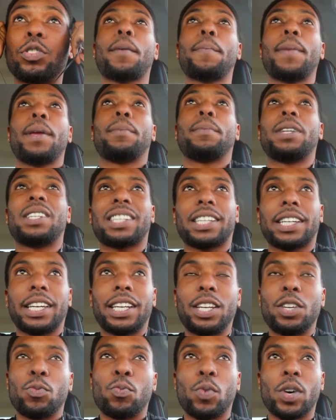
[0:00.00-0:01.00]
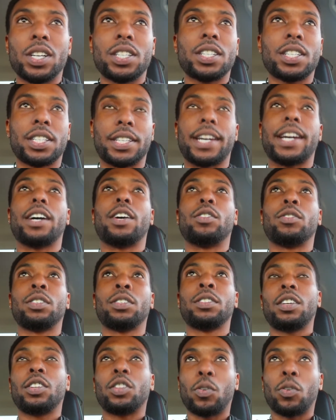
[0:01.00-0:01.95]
commitment to any one sound.